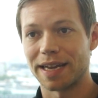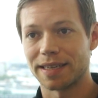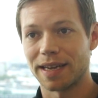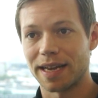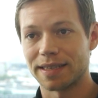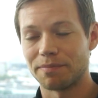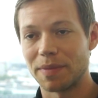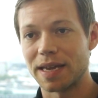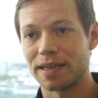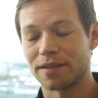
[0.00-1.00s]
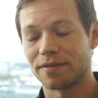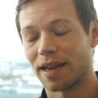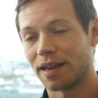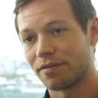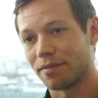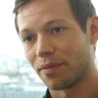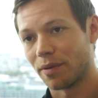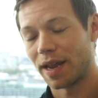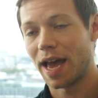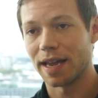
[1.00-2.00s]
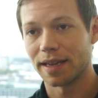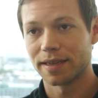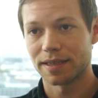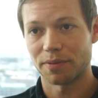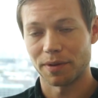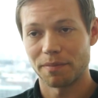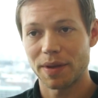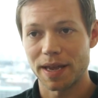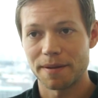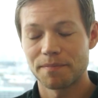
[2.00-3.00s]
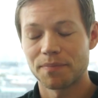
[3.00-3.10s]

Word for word: as a as a means of getting from point A to point B.